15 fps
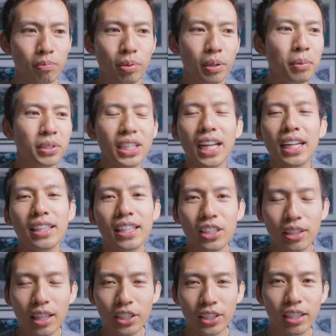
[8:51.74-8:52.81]
pretty much
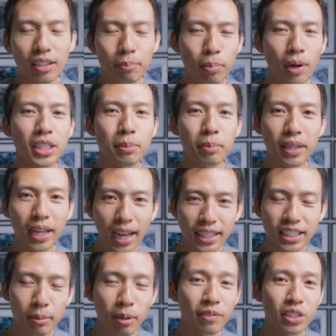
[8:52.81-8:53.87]
anything that you can possibly
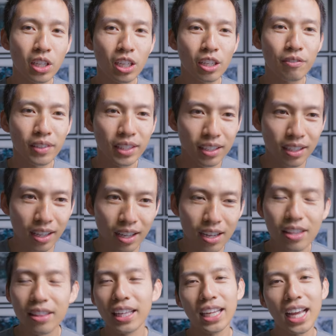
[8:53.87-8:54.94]
ask about photography.
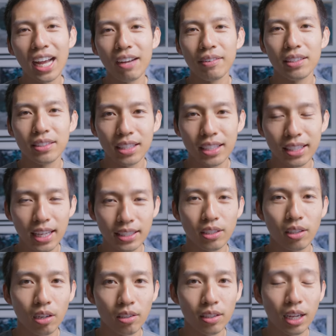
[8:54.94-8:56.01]
They have it in
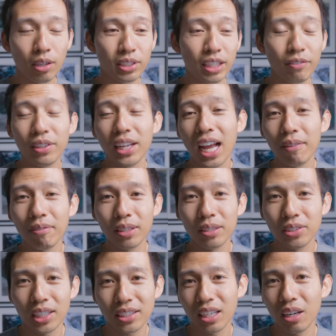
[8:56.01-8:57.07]
SLR Lounge. If you
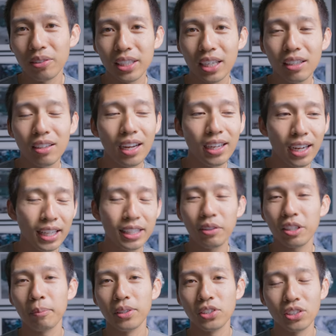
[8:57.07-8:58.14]
haven't checked it out yet, I highly
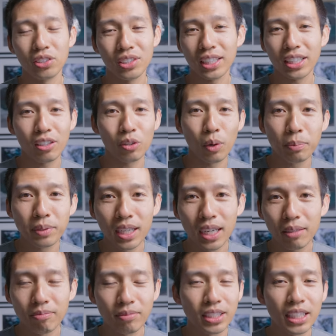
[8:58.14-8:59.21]
recommend just checking out the
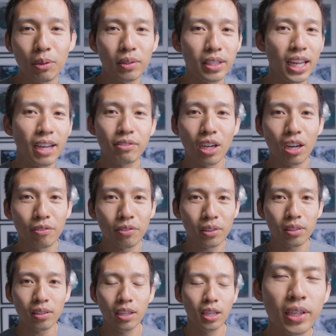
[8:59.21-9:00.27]
website, seeing what they have to
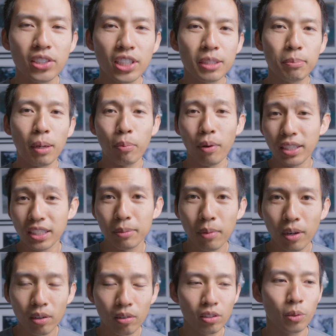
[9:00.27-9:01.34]
offer. The way it's changed my pricing
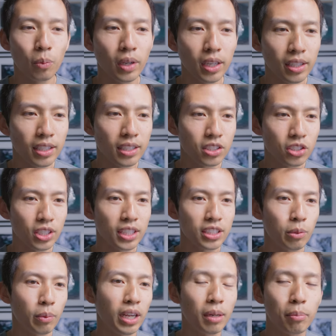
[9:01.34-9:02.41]
model, the way it's changed
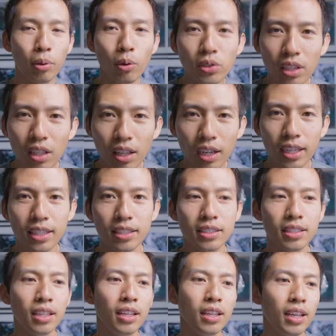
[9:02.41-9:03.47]
the way I approach
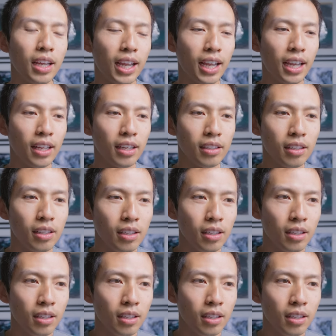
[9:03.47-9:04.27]
clients, and